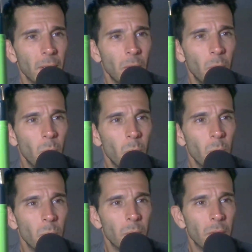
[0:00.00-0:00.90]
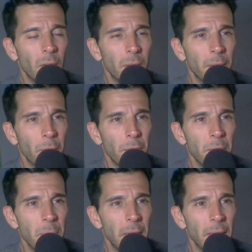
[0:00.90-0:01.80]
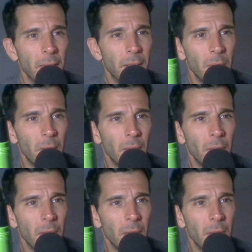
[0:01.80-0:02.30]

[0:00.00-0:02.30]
cool calligraphy pen.